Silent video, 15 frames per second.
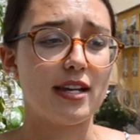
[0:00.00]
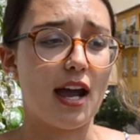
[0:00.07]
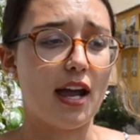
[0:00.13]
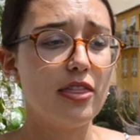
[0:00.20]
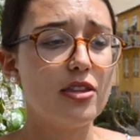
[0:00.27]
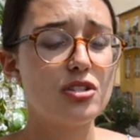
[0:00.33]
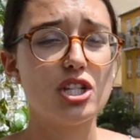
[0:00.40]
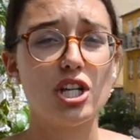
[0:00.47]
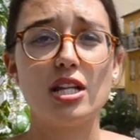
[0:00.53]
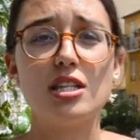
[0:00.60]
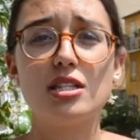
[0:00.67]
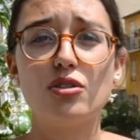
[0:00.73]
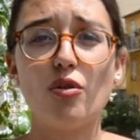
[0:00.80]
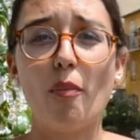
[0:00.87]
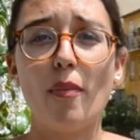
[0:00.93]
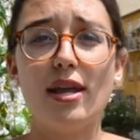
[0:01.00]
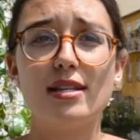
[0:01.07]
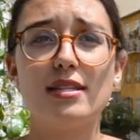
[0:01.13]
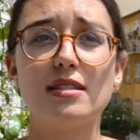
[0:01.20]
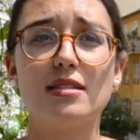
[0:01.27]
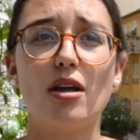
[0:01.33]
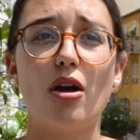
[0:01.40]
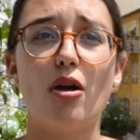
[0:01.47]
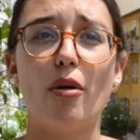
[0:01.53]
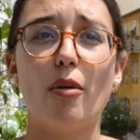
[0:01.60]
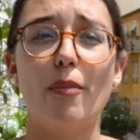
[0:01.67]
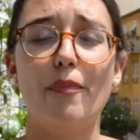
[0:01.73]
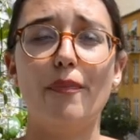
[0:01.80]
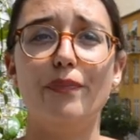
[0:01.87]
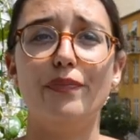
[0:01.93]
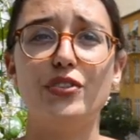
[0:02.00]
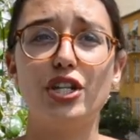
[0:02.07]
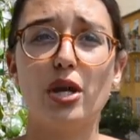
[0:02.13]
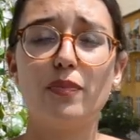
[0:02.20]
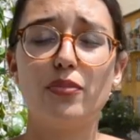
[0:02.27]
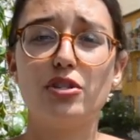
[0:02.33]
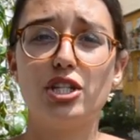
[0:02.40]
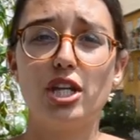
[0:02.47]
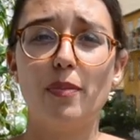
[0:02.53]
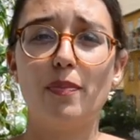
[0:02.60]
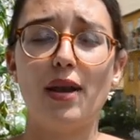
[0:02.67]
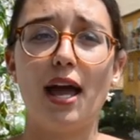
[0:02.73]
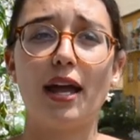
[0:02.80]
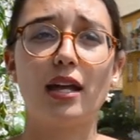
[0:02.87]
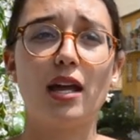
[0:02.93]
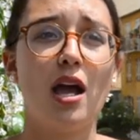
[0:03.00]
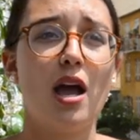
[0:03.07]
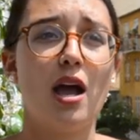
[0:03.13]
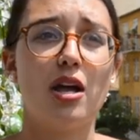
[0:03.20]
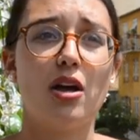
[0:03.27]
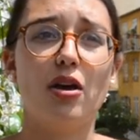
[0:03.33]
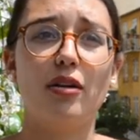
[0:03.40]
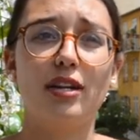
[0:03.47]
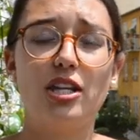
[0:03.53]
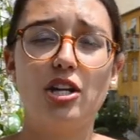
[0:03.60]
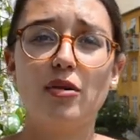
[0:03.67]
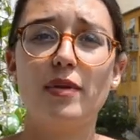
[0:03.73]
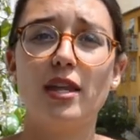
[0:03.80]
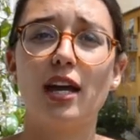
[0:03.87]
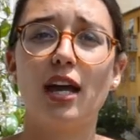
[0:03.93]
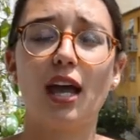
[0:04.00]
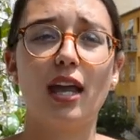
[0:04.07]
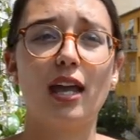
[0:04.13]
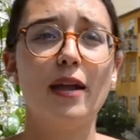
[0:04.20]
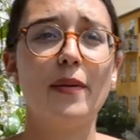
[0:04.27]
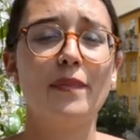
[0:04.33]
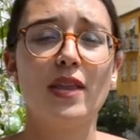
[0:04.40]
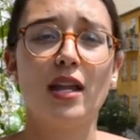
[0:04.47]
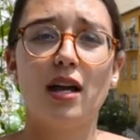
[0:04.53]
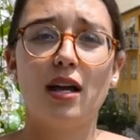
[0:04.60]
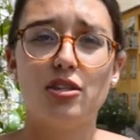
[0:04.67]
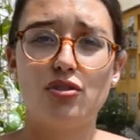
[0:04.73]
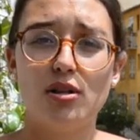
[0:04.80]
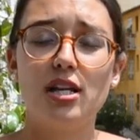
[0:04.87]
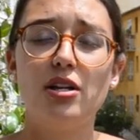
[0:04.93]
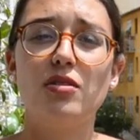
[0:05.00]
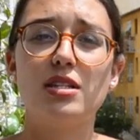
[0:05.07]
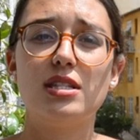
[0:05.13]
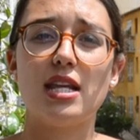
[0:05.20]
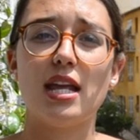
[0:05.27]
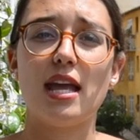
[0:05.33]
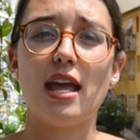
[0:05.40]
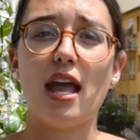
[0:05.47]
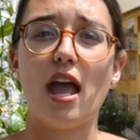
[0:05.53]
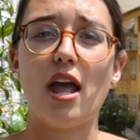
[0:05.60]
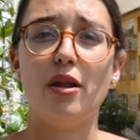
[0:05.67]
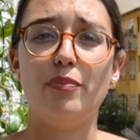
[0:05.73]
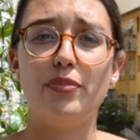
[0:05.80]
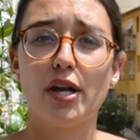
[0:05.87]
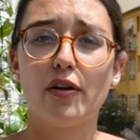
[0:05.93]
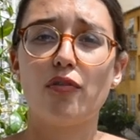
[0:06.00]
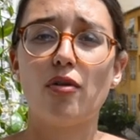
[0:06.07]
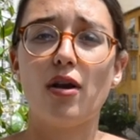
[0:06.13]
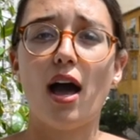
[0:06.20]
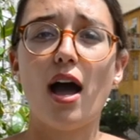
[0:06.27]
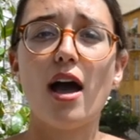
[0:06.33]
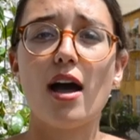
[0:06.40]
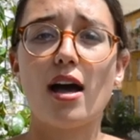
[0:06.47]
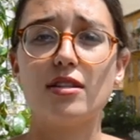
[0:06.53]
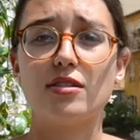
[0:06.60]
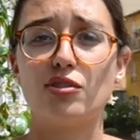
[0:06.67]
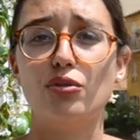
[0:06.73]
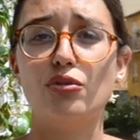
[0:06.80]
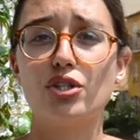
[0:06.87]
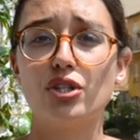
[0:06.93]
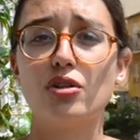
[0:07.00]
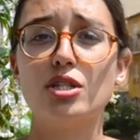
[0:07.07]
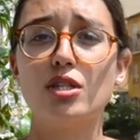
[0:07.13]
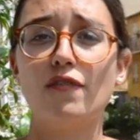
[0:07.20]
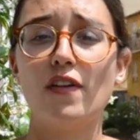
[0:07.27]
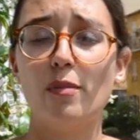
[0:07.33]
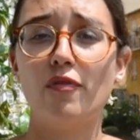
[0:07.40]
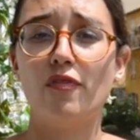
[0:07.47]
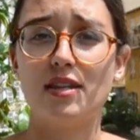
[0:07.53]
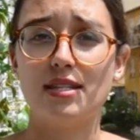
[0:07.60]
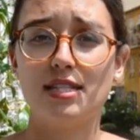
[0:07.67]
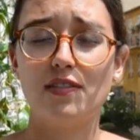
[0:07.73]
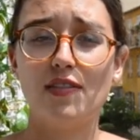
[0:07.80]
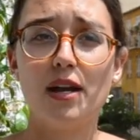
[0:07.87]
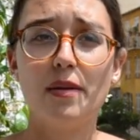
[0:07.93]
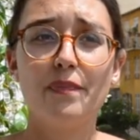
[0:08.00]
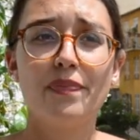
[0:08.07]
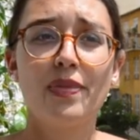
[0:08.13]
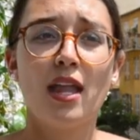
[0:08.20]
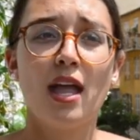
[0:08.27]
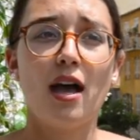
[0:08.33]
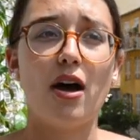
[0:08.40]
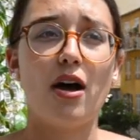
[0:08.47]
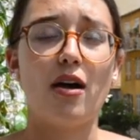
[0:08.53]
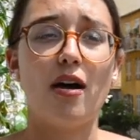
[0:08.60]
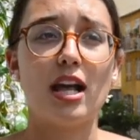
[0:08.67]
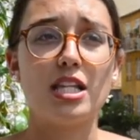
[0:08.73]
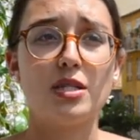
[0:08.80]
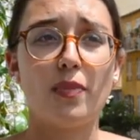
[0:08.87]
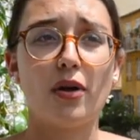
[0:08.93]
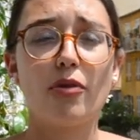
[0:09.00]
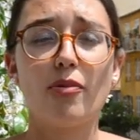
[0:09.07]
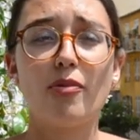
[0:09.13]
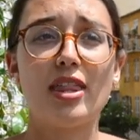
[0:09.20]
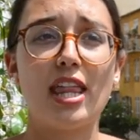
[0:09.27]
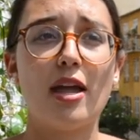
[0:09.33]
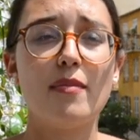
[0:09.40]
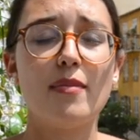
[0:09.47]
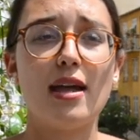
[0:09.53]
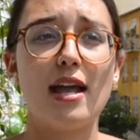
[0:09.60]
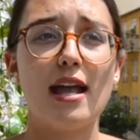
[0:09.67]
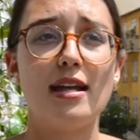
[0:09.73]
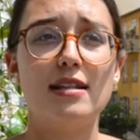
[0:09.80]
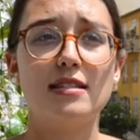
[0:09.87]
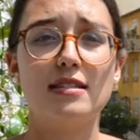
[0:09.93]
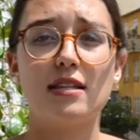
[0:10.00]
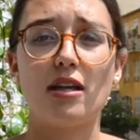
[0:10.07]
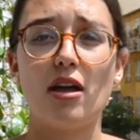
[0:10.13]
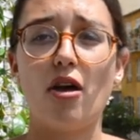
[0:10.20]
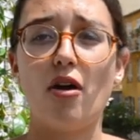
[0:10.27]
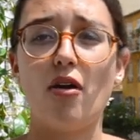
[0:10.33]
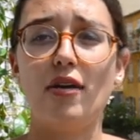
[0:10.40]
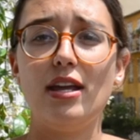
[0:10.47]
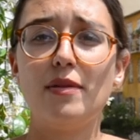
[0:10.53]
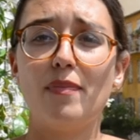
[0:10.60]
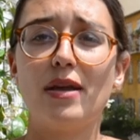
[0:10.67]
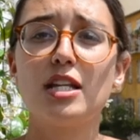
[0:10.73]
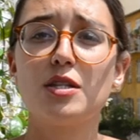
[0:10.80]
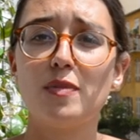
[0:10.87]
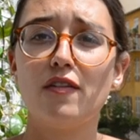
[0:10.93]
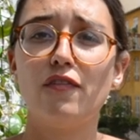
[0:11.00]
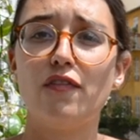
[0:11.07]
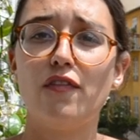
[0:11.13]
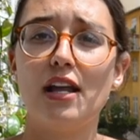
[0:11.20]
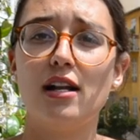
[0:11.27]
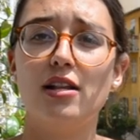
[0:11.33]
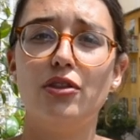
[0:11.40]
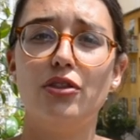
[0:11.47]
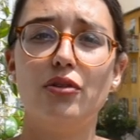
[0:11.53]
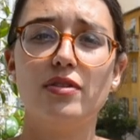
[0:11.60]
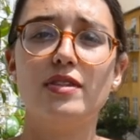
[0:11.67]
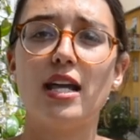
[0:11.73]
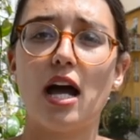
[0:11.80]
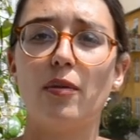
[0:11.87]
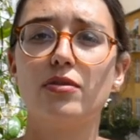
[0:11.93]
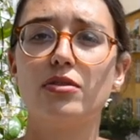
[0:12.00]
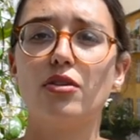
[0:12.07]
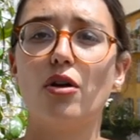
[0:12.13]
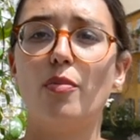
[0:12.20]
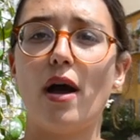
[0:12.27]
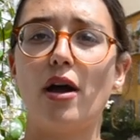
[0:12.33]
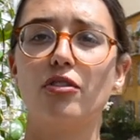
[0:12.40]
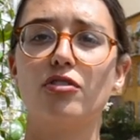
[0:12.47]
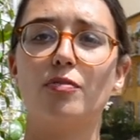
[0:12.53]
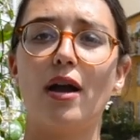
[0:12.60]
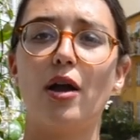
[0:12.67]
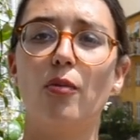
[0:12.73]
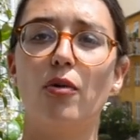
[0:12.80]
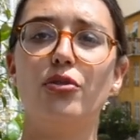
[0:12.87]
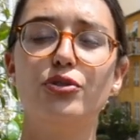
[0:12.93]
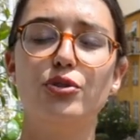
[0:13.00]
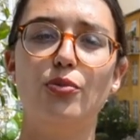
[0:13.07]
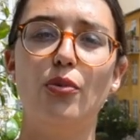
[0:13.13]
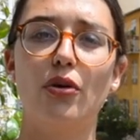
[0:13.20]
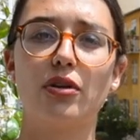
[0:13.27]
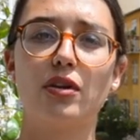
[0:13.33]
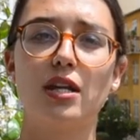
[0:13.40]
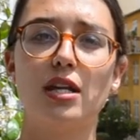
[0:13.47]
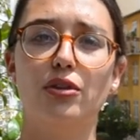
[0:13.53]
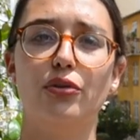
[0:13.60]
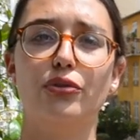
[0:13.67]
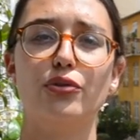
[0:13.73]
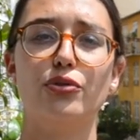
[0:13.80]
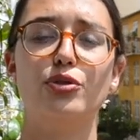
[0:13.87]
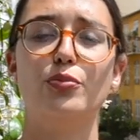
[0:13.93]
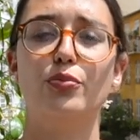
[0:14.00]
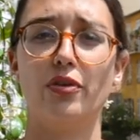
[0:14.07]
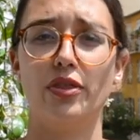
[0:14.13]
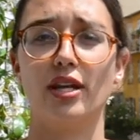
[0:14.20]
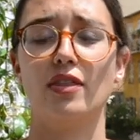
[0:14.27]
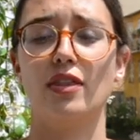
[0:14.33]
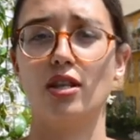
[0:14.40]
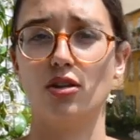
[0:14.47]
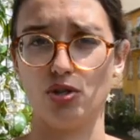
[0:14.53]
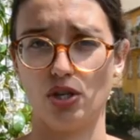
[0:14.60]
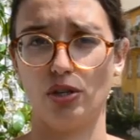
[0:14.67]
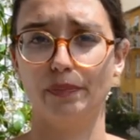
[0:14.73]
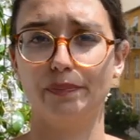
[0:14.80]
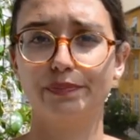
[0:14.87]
I had the chance to meet championship like Guillaume Néry, Julie Gauthier and Pierre Frola at an Oceans Film Festival. I spoke with them and it makes me feel no doubt about my want to work in order to protect the ocean.